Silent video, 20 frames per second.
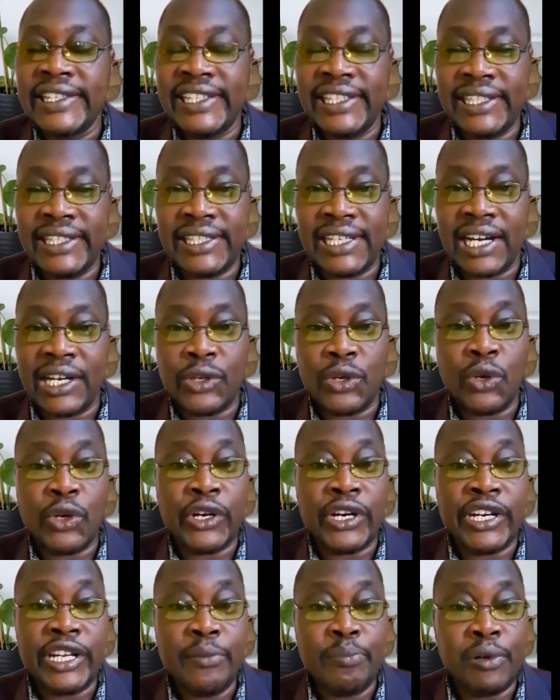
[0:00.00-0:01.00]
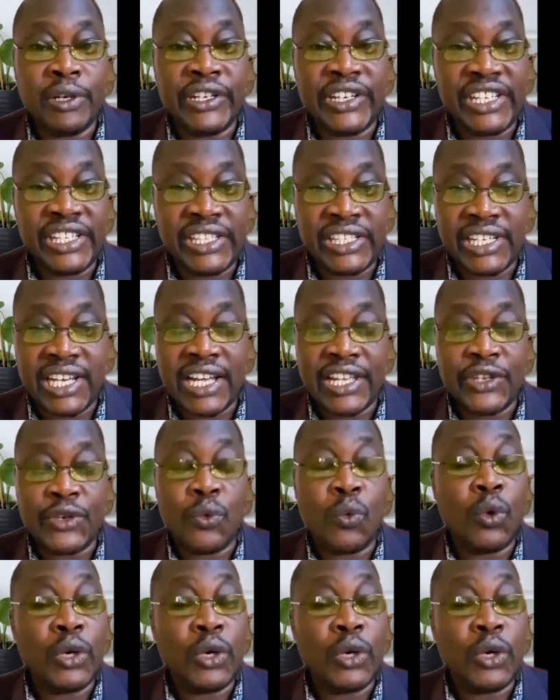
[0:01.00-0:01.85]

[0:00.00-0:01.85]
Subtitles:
discharge or nipple discharge,